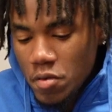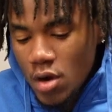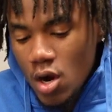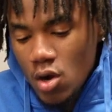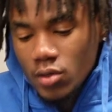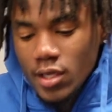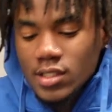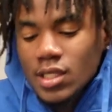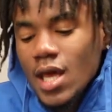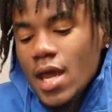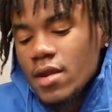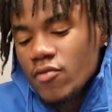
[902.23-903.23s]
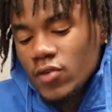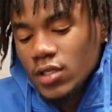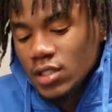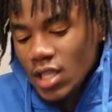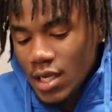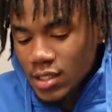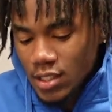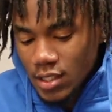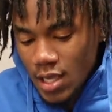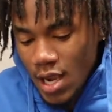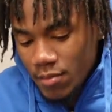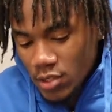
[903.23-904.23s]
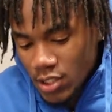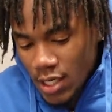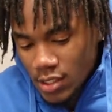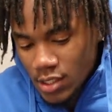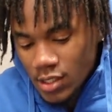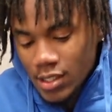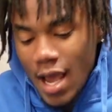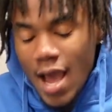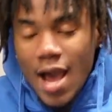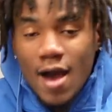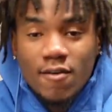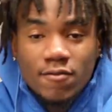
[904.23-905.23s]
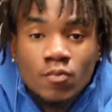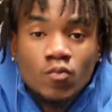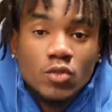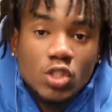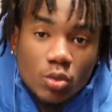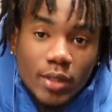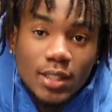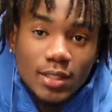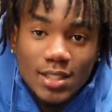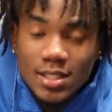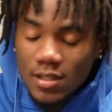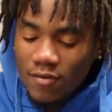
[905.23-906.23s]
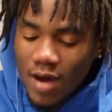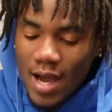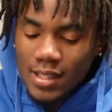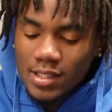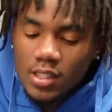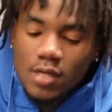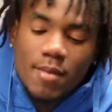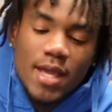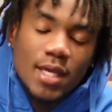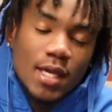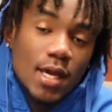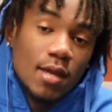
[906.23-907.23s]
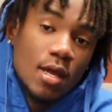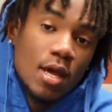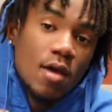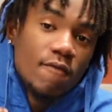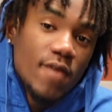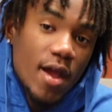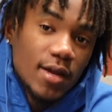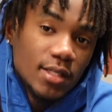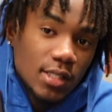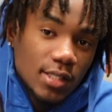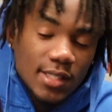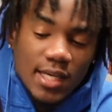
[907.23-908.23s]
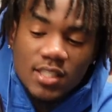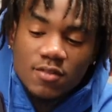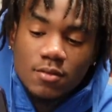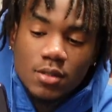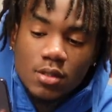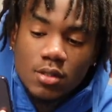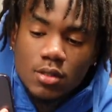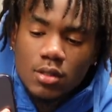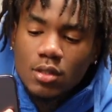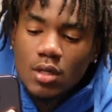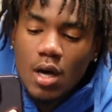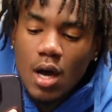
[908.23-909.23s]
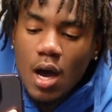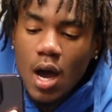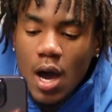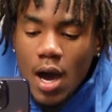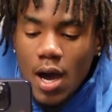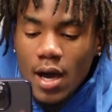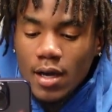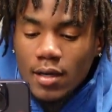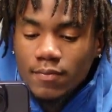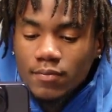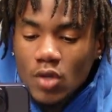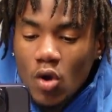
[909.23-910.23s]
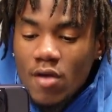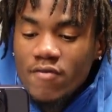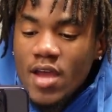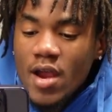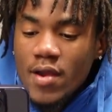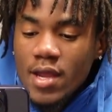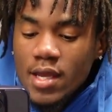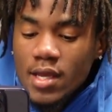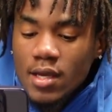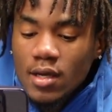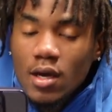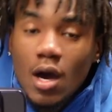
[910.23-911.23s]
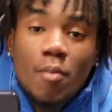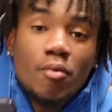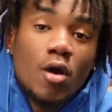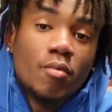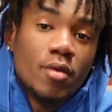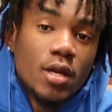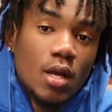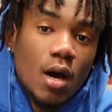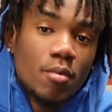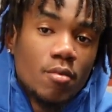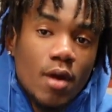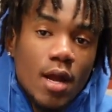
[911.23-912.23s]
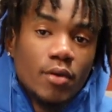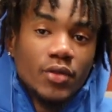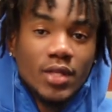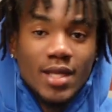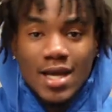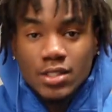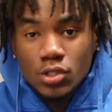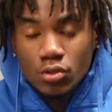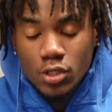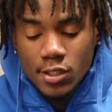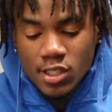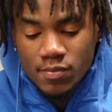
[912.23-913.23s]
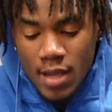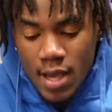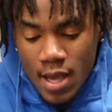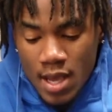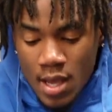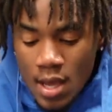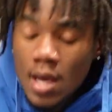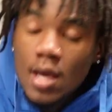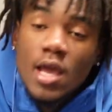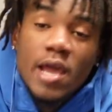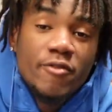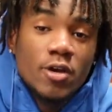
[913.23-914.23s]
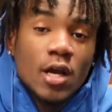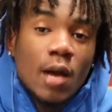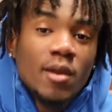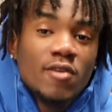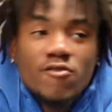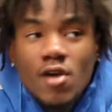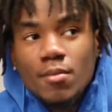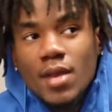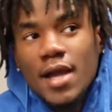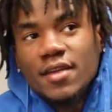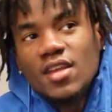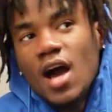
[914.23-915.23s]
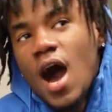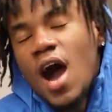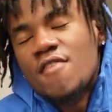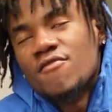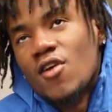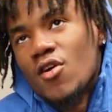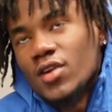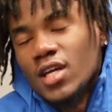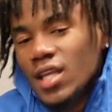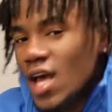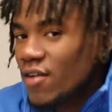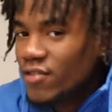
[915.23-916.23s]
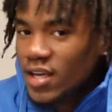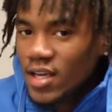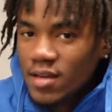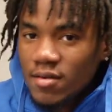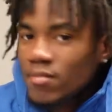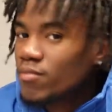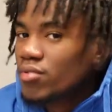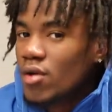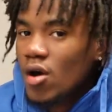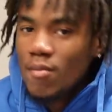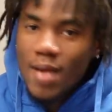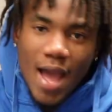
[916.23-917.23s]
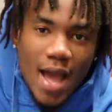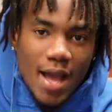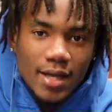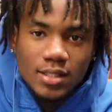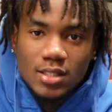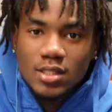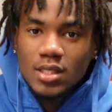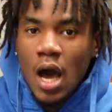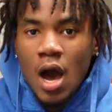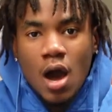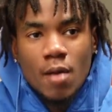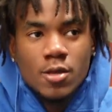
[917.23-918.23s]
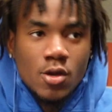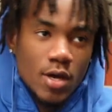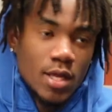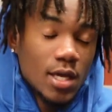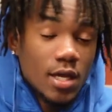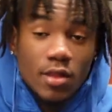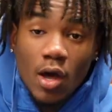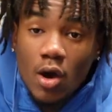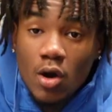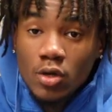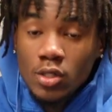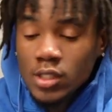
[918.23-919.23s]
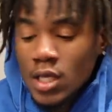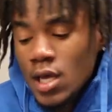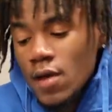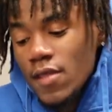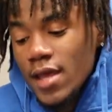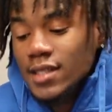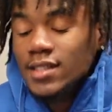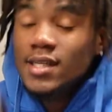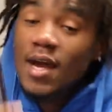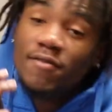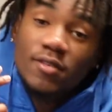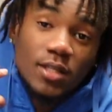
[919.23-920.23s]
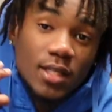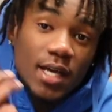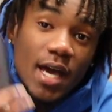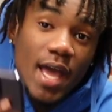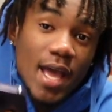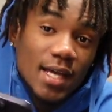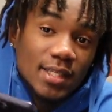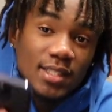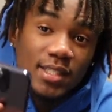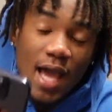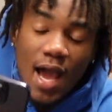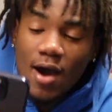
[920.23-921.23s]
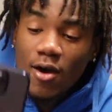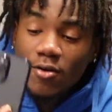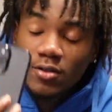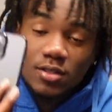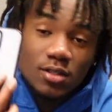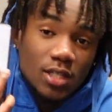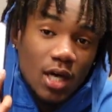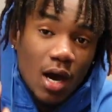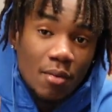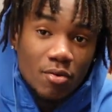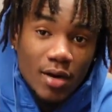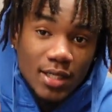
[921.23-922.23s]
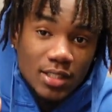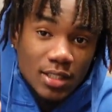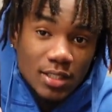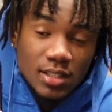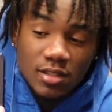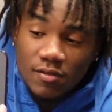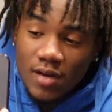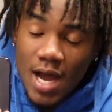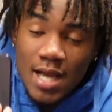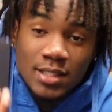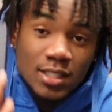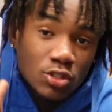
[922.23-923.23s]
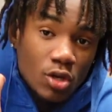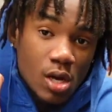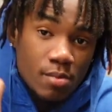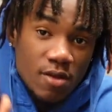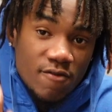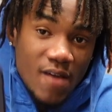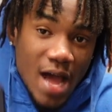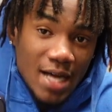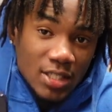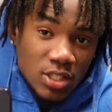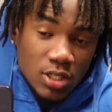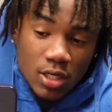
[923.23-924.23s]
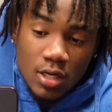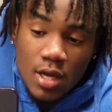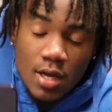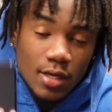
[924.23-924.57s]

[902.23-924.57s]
Pro, there's a lot of different things and camera changes that have tweaked this device to make it very successful or very appropriate to upgrade within that 2-year span. If you're coming from like the iPhone 11 Pro Max, any of those, then it's definitely a hands down to upgrade to this device. It's going to be faster.